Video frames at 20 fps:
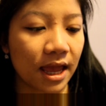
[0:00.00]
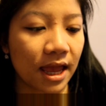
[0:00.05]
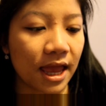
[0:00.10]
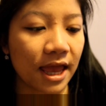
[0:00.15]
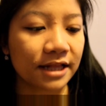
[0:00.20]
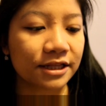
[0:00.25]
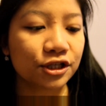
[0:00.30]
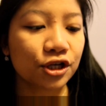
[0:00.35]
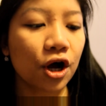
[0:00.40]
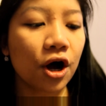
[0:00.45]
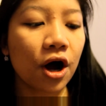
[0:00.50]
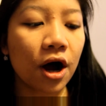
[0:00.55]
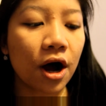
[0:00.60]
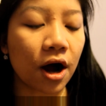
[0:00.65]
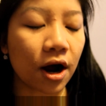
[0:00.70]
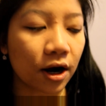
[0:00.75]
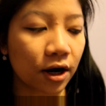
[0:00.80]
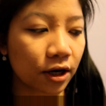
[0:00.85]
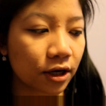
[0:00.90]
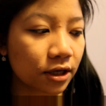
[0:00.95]
It's
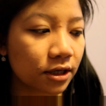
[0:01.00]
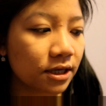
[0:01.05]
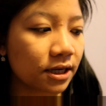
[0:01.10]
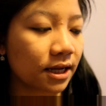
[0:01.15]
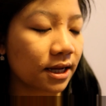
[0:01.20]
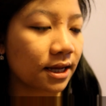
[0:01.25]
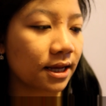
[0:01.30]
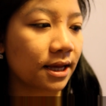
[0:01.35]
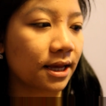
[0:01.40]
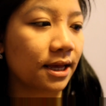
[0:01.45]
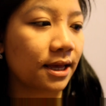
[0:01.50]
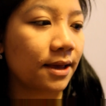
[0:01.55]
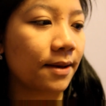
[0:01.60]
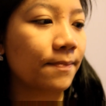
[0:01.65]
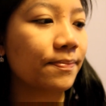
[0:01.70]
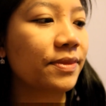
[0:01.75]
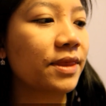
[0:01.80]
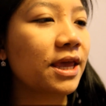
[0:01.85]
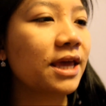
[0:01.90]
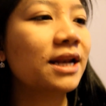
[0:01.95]
hard,
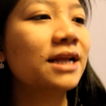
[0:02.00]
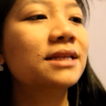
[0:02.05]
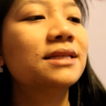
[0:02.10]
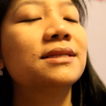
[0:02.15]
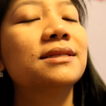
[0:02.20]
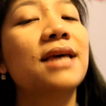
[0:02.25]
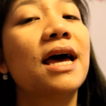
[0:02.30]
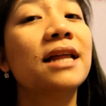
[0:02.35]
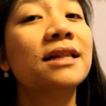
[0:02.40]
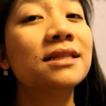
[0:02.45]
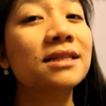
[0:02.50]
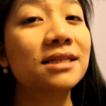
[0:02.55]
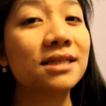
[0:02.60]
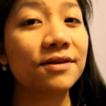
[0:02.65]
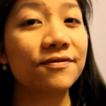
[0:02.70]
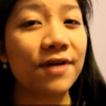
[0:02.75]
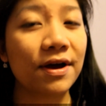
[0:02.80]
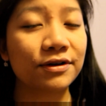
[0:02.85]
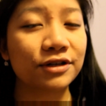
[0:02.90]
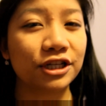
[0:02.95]
in a sense.
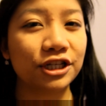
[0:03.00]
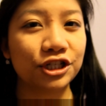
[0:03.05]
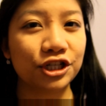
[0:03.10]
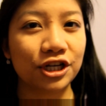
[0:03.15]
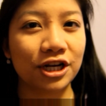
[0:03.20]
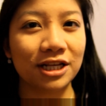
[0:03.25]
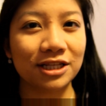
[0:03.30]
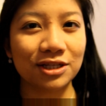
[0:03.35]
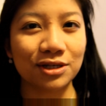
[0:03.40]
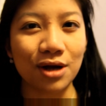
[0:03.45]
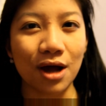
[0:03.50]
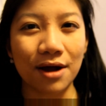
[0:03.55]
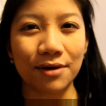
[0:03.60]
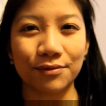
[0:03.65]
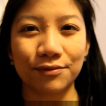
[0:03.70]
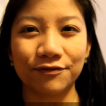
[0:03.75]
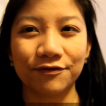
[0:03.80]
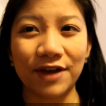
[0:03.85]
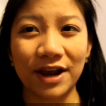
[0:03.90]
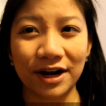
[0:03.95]
The foundation is
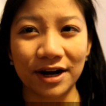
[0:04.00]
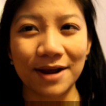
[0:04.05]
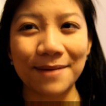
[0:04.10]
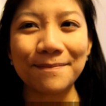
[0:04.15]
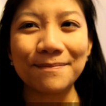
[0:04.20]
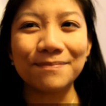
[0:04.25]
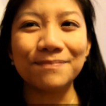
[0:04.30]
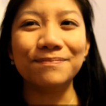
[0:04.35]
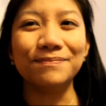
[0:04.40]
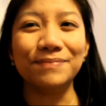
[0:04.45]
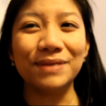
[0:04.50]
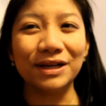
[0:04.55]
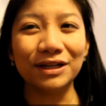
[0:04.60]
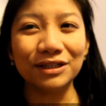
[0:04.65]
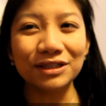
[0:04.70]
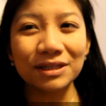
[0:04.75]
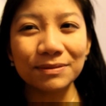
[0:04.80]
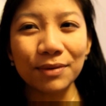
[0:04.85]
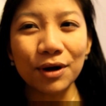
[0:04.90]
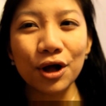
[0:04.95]
not very
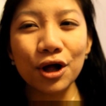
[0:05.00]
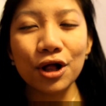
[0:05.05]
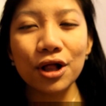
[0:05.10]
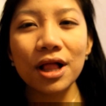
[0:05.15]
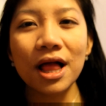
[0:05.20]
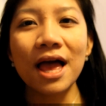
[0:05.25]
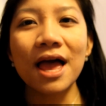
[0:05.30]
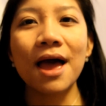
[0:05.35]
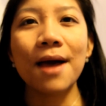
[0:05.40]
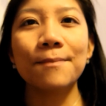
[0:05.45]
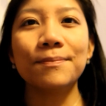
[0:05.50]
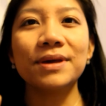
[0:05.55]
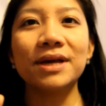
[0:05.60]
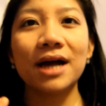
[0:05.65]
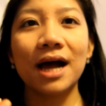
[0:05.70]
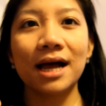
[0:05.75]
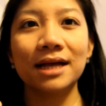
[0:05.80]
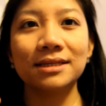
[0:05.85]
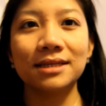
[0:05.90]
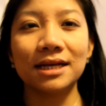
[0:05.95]
buildable
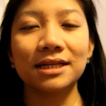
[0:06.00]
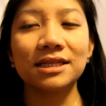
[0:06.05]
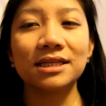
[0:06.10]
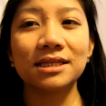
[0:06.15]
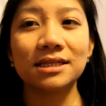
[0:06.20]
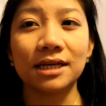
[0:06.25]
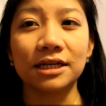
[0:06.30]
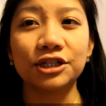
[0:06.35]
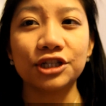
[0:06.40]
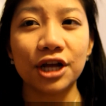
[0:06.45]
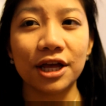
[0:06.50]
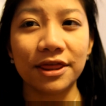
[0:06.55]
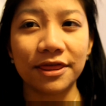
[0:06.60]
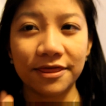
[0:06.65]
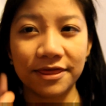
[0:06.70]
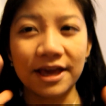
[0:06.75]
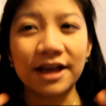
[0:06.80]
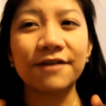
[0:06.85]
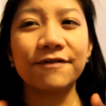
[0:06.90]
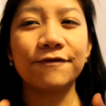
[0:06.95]
because it's such a
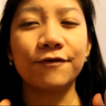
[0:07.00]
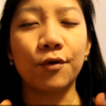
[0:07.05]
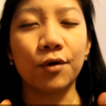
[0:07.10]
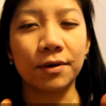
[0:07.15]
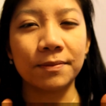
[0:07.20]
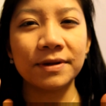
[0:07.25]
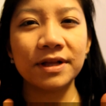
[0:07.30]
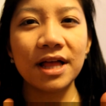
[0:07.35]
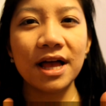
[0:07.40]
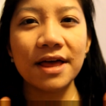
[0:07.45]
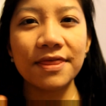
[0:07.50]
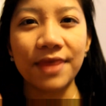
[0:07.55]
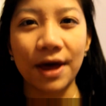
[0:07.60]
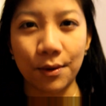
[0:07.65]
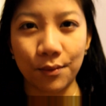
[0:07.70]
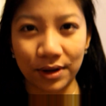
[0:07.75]
thick formula that